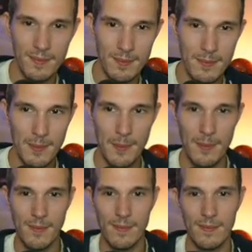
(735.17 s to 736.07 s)

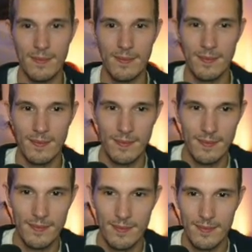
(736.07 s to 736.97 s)

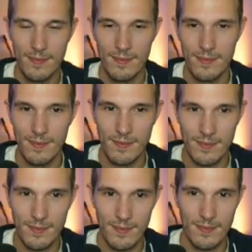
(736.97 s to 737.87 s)

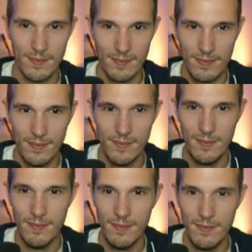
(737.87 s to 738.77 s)

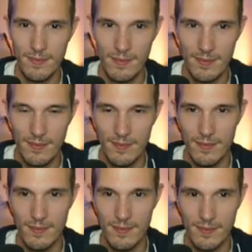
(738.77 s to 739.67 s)

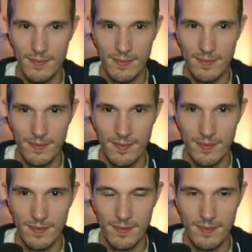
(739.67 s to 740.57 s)

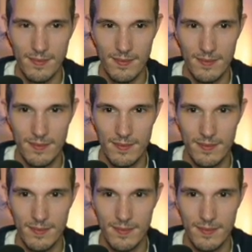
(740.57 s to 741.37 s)
(silent)